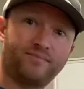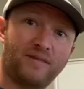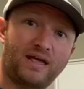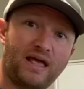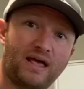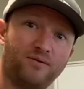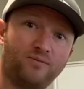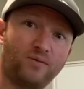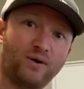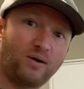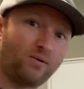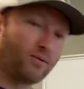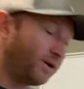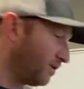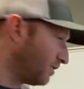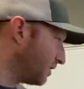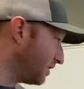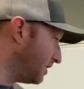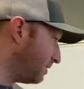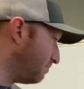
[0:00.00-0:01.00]
And well, we
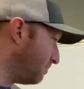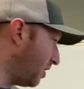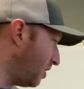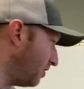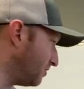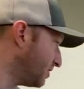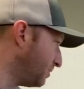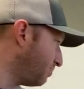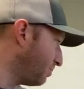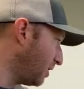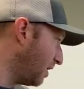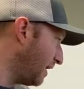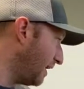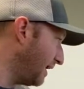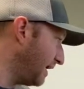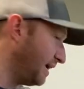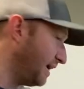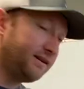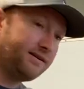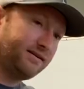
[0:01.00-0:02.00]
are gonna
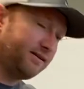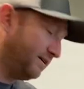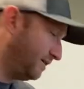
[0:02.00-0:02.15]
multiply it